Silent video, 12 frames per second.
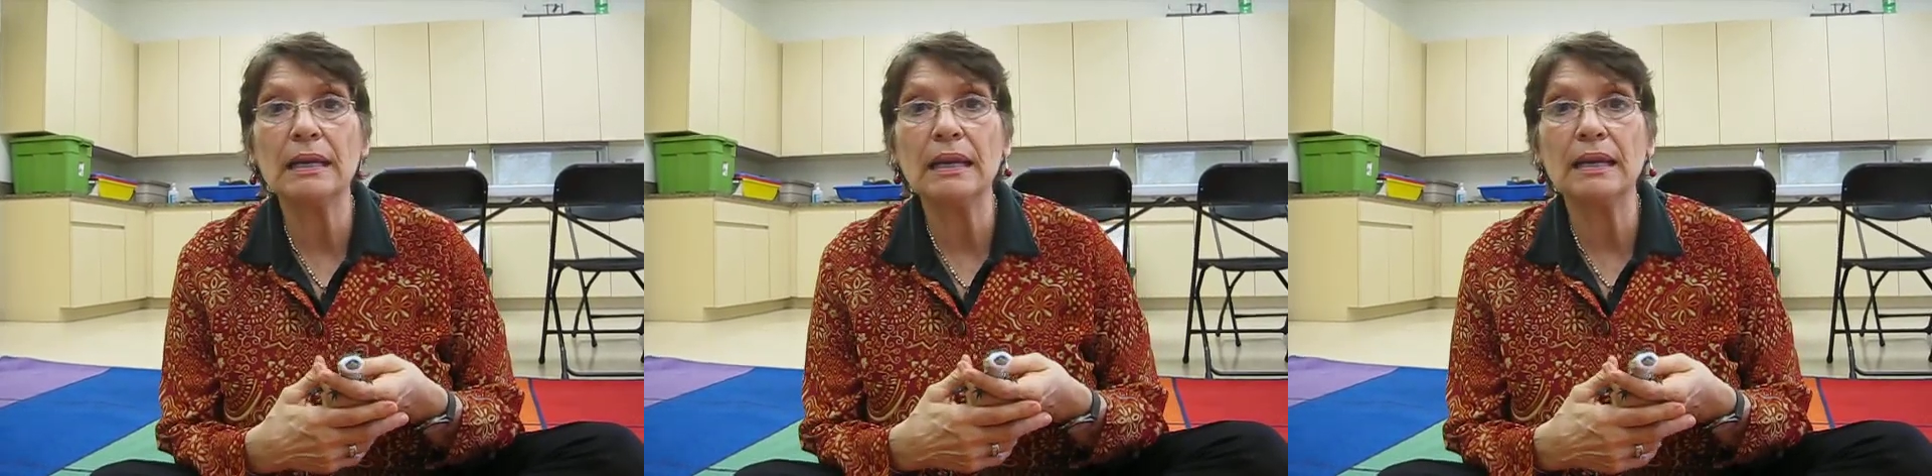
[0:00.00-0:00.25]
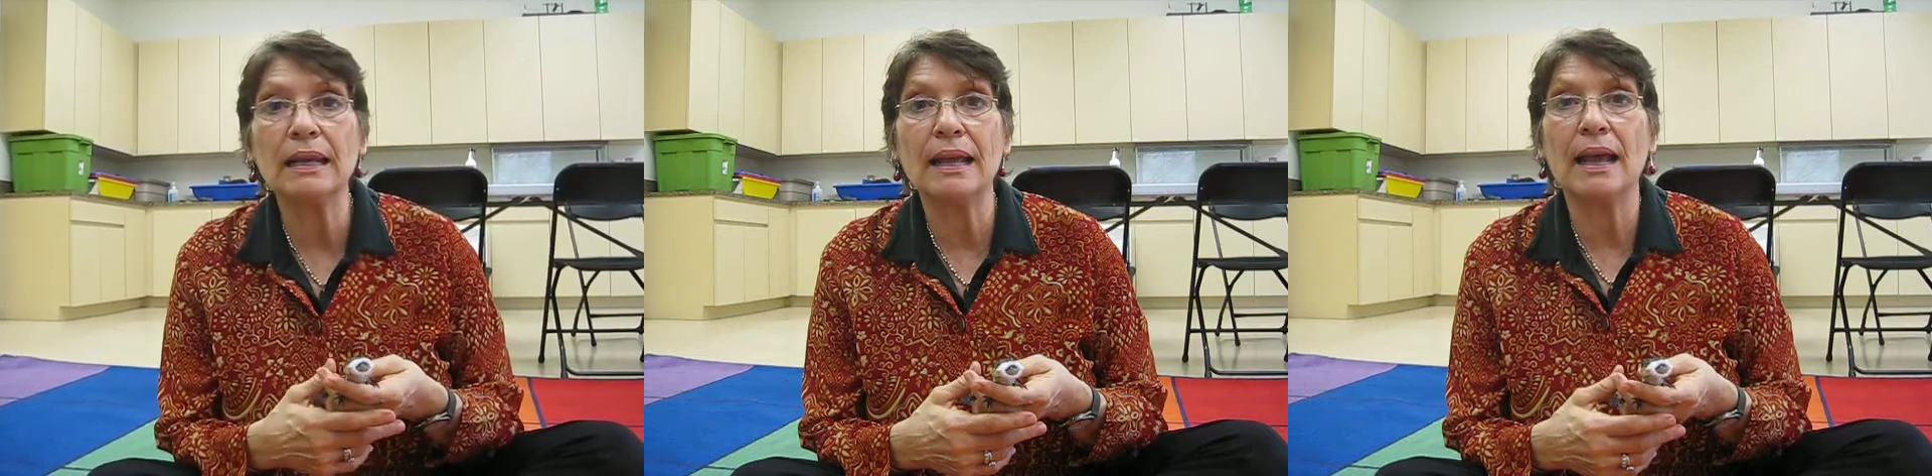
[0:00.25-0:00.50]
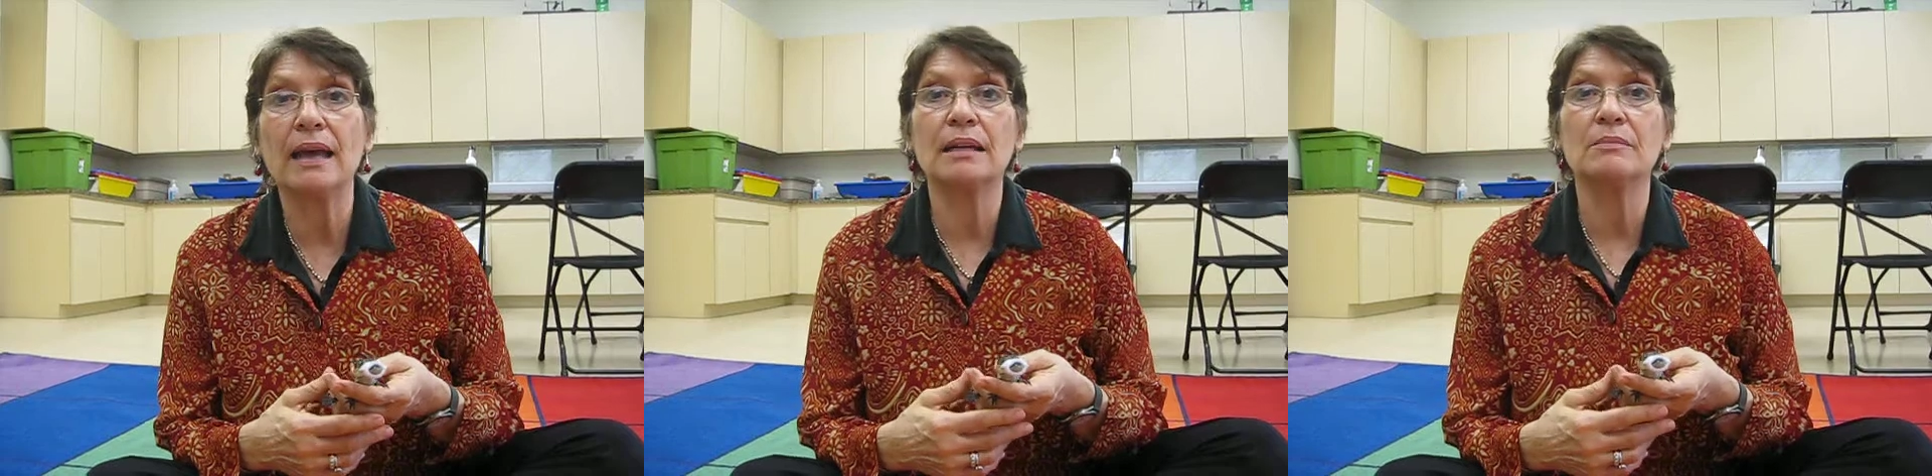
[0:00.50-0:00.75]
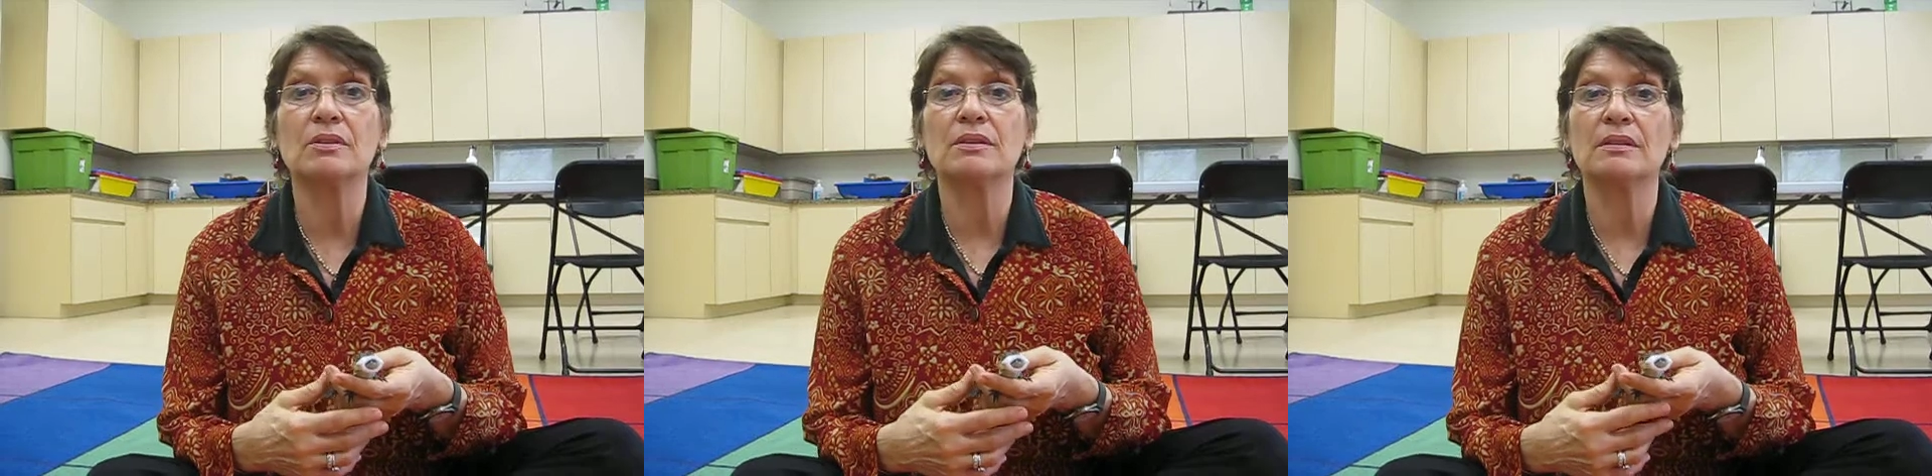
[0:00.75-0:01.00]
eating
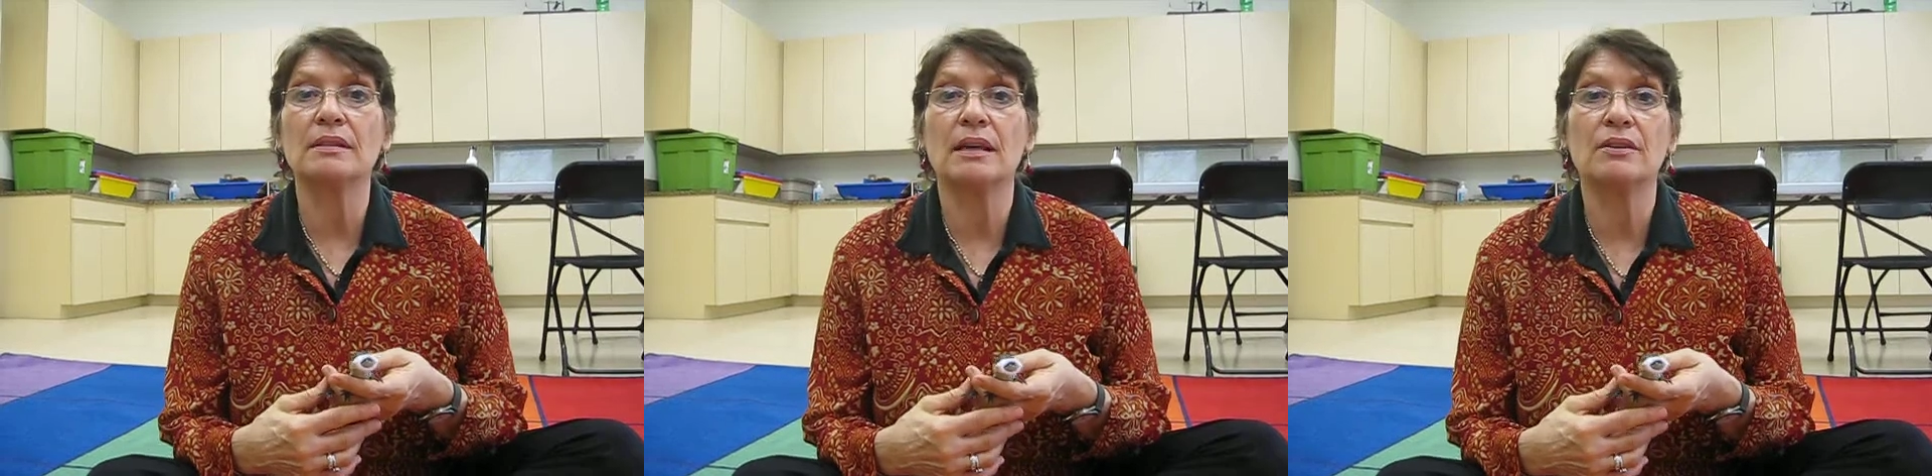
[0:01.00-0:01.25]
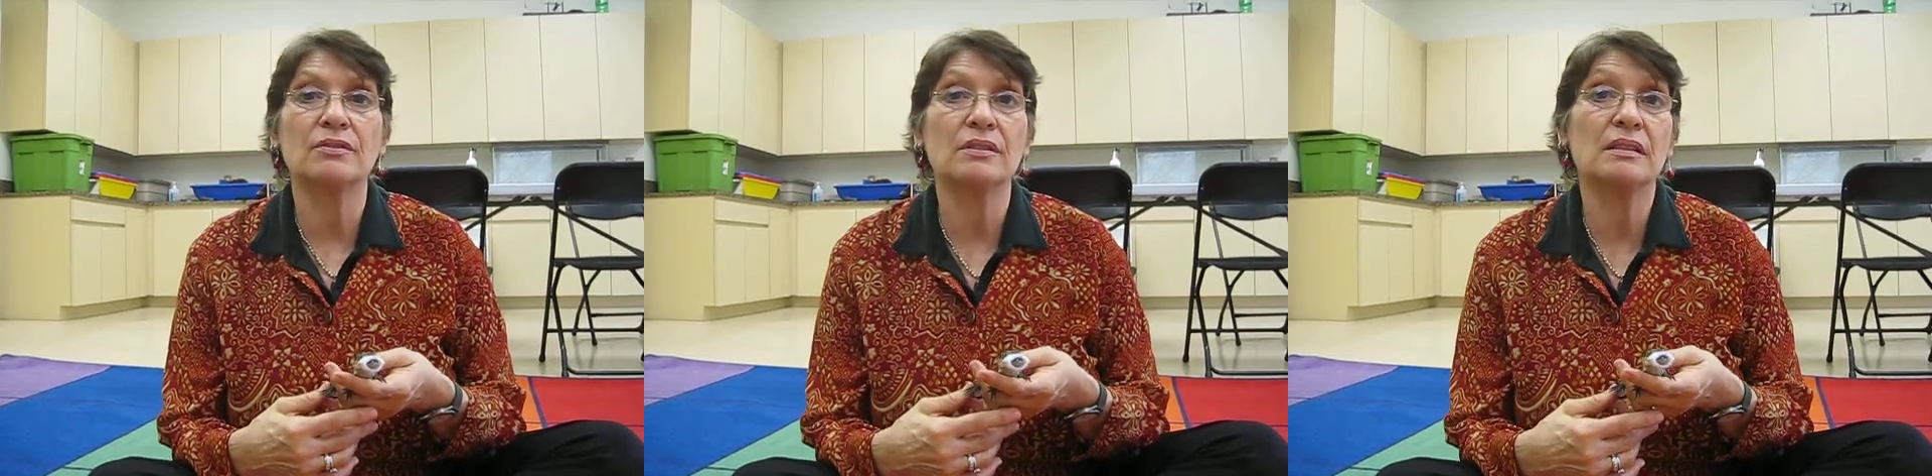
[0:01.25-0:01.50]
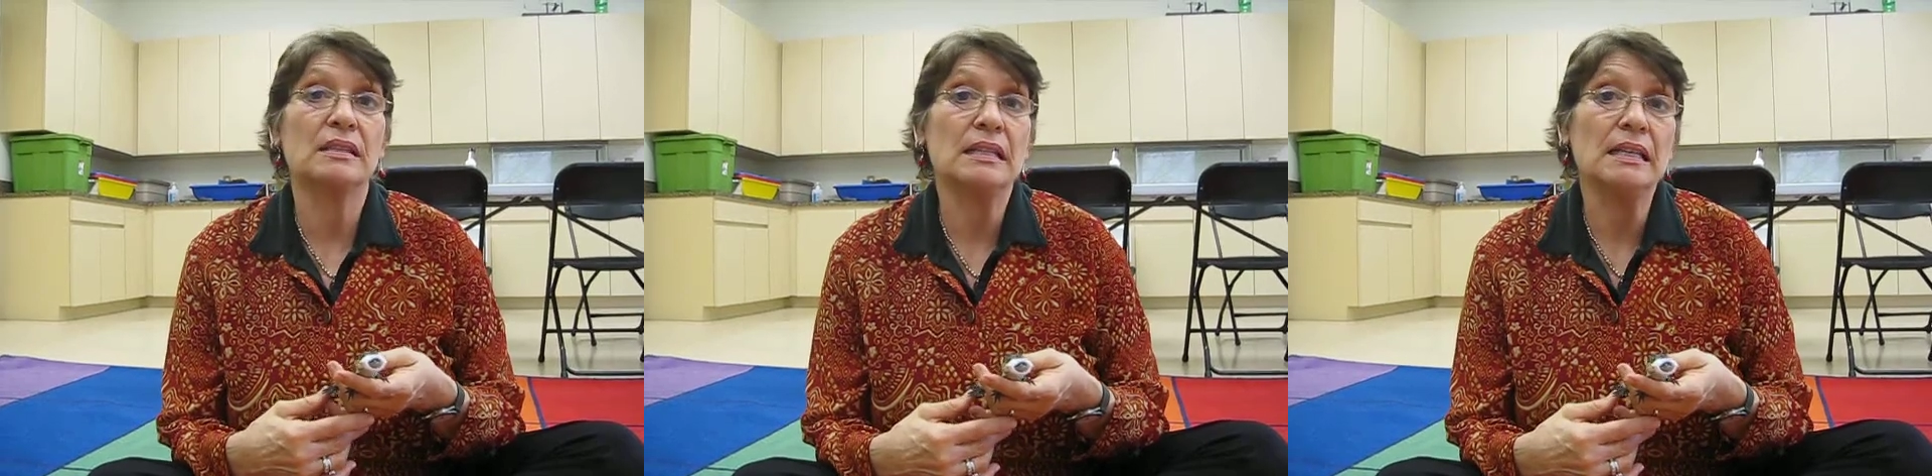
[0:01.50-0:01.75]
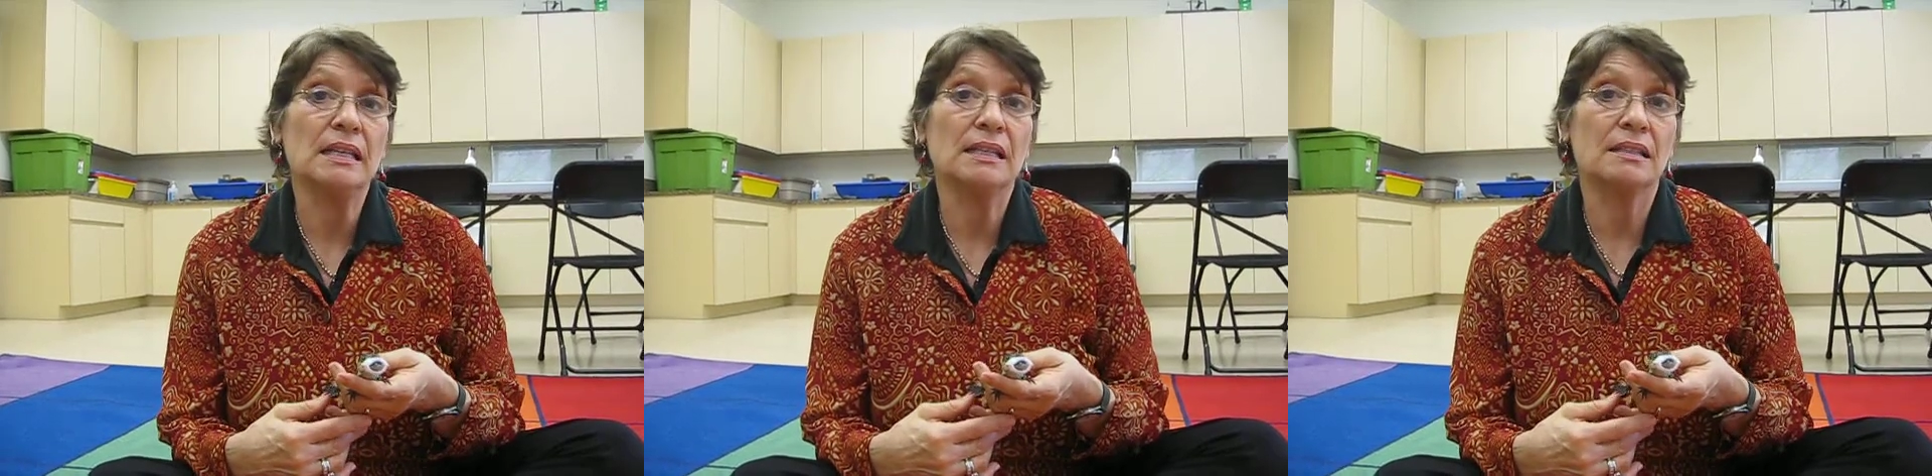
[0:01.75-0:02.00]
animals that are
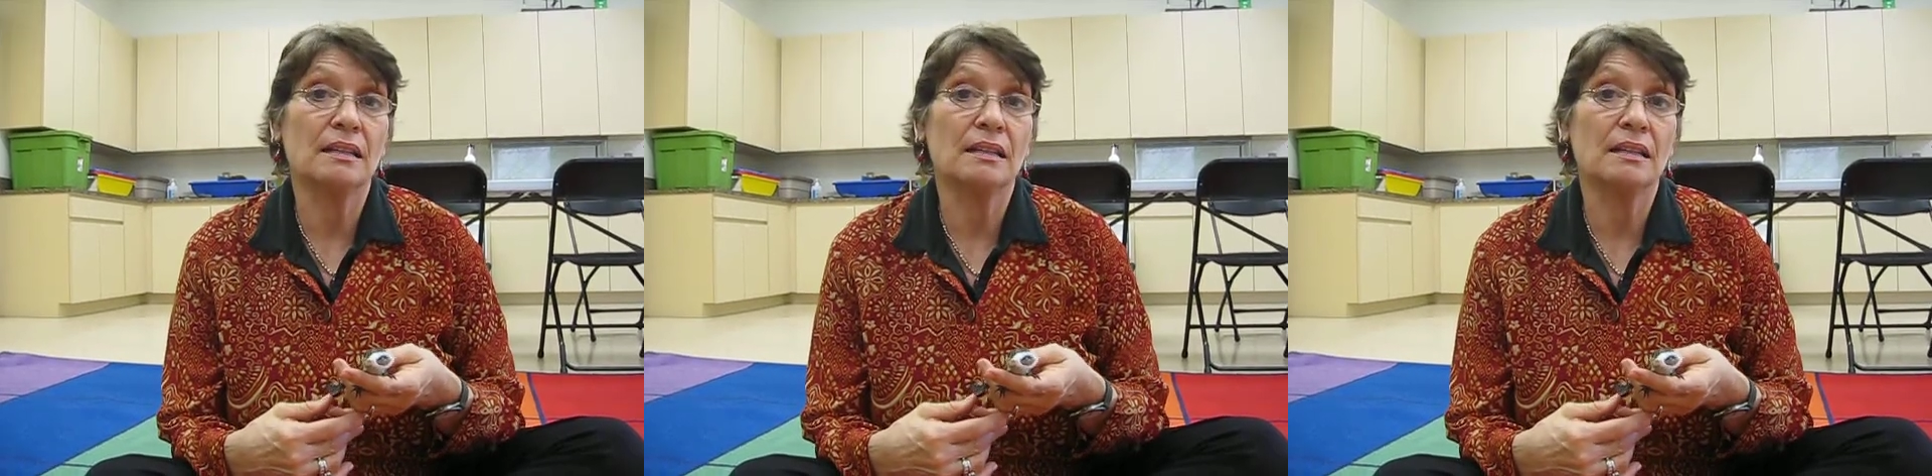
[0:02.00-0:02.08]
diseased,